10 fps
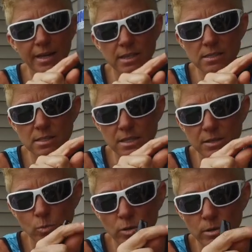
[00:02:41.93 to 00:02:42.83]
I can
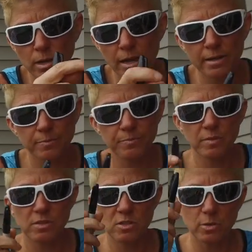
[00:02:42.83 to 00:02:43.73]
see the water line.
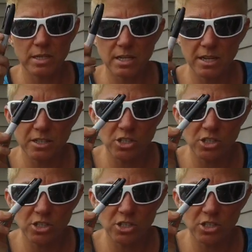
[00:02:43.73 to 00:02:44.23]
So I take